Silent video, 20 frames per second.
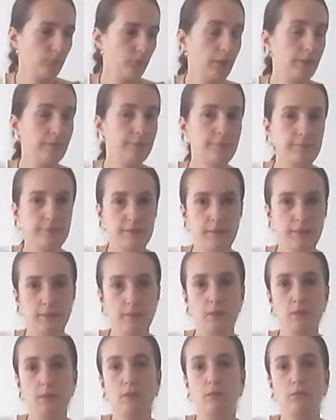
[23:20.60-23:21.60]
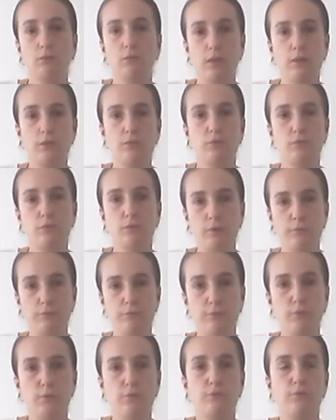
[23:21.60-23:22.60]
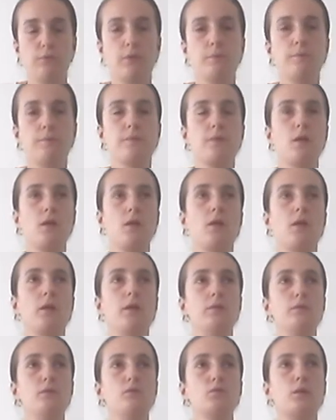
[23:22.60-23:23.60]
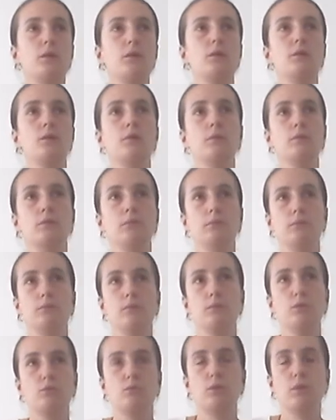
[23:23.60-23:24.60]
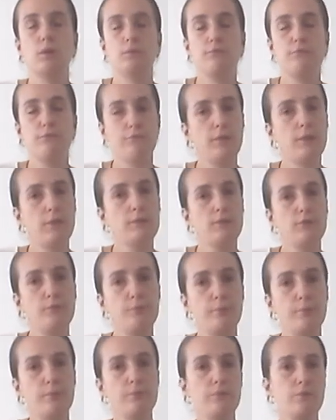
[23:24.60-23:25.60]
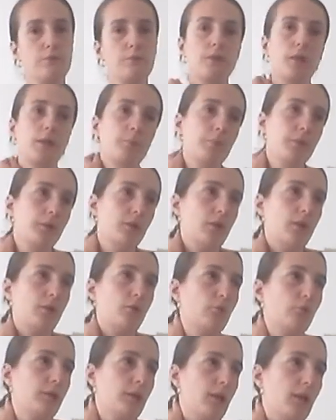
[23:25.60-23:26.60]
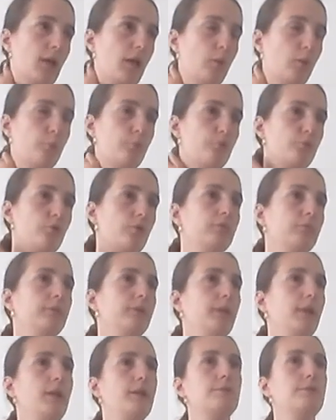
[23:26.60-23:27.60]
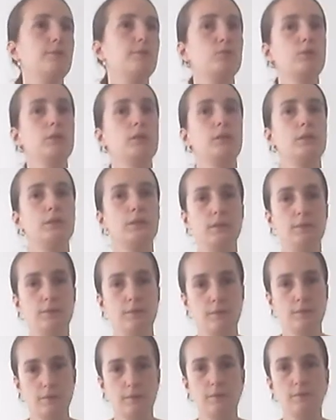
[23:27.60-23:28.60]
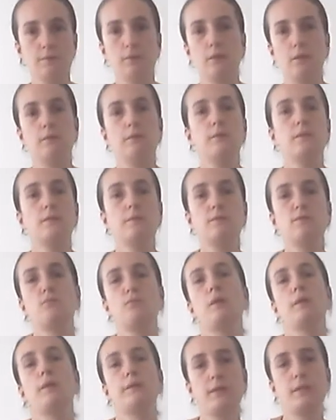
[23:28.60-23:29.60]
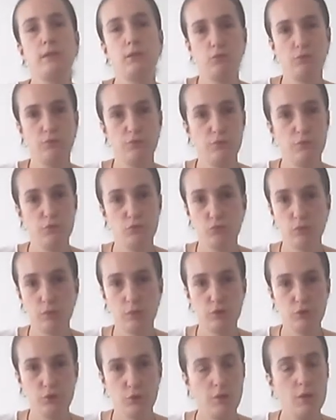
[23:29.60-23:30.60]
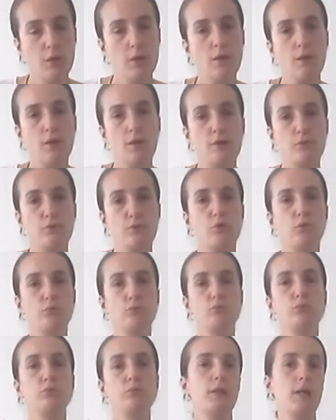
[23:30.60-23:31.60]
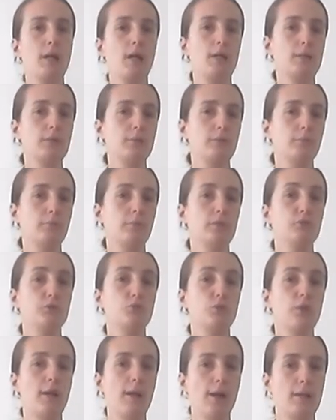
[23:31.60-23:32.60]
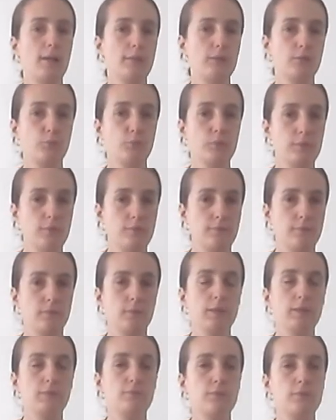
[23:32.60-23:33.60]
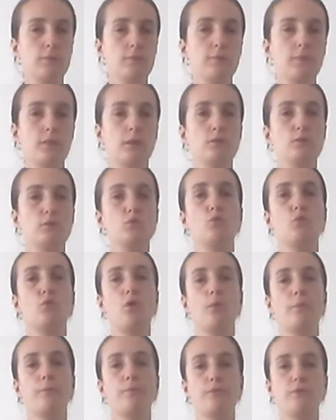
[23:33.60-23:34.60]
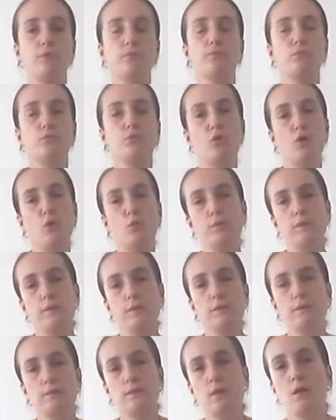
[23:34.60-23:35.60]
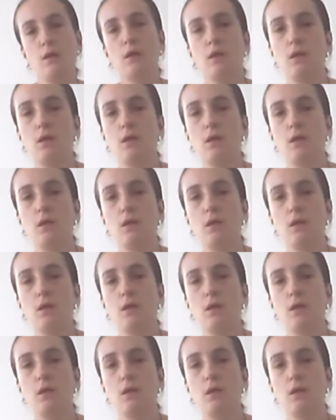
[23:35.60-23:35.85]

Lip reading: I see. Okay, so there are 4 verbs, and you can find these persons like being like, okay, I observe that you did this and this, and this is my take on the situation. You don't react, but you act with assertiveness, and you observe, you notice